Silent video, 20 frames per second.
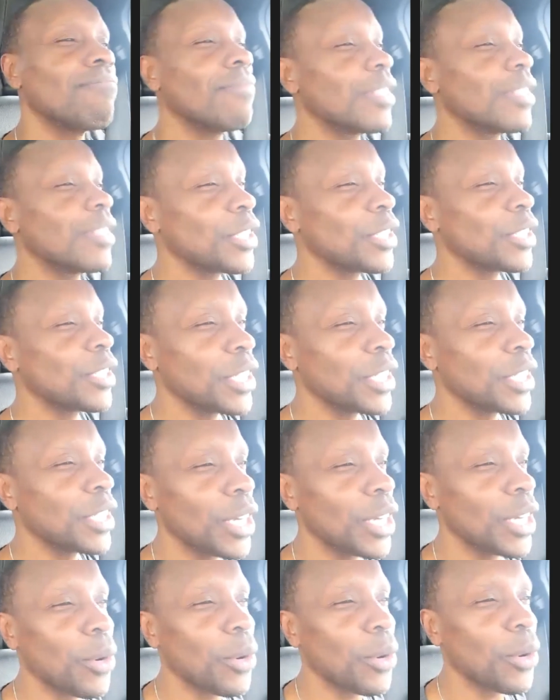You
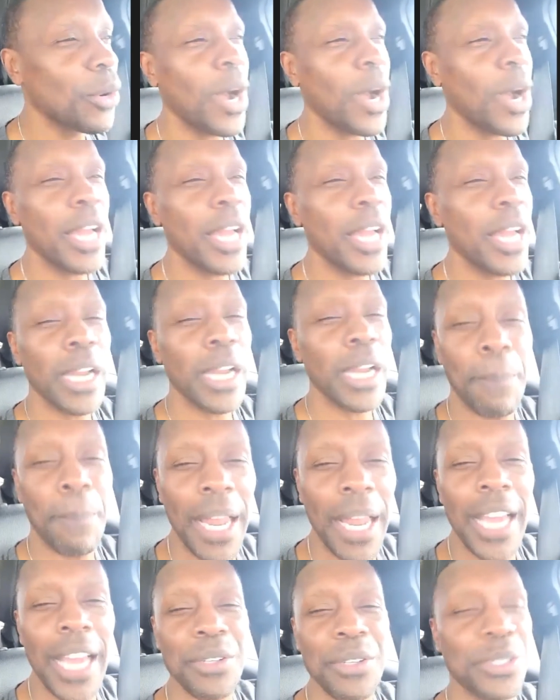know what?
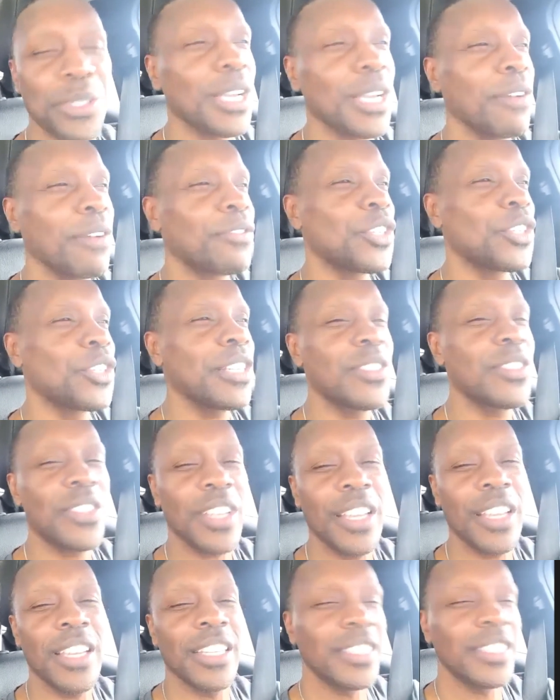Apply yourself,
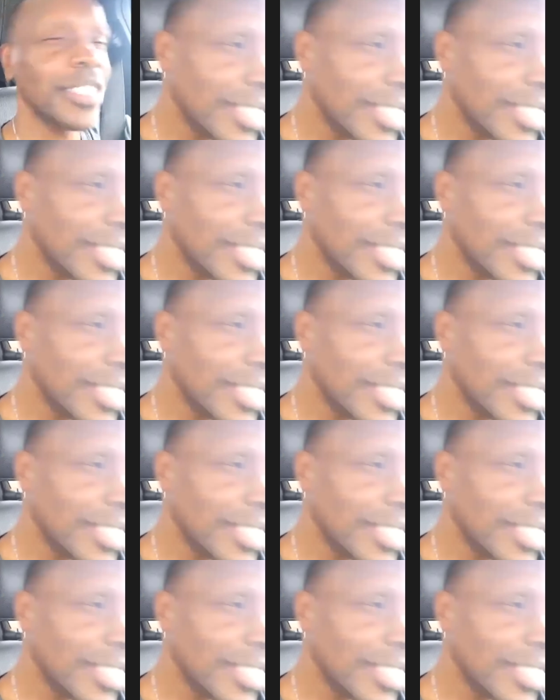JC, and